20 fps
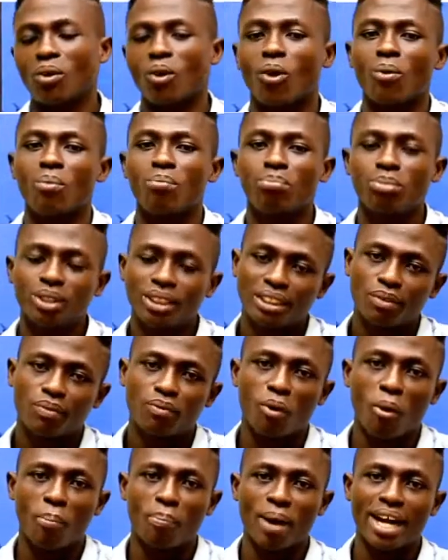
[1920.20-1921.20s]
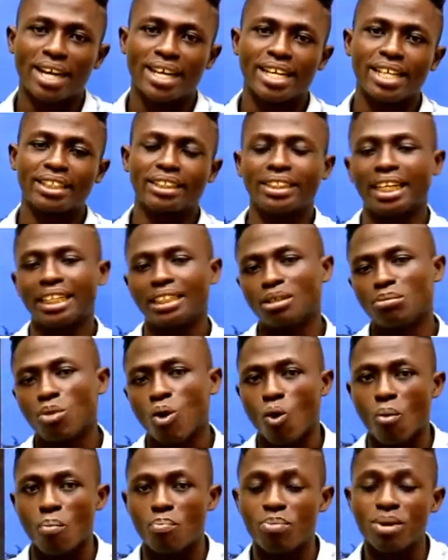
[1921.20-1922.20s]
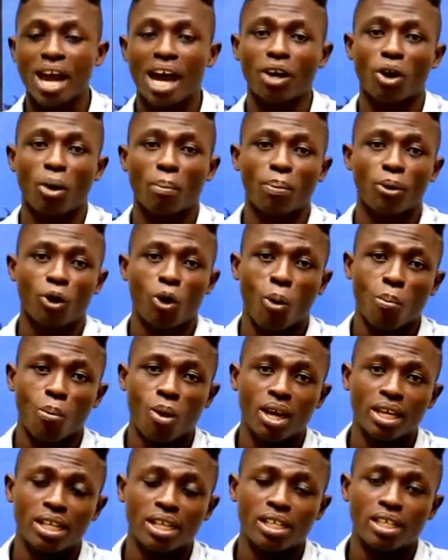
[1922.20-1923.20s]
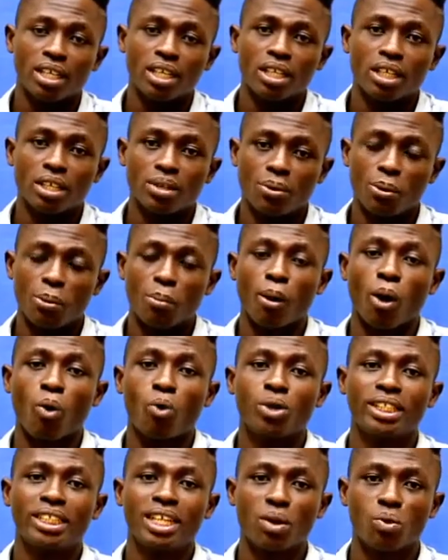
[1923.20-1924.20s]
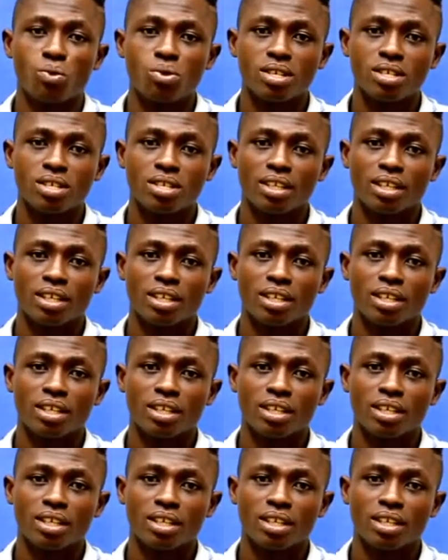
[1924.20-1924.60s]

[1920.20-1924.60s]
beautiful package your demo ubiara opera boni jumahu dewu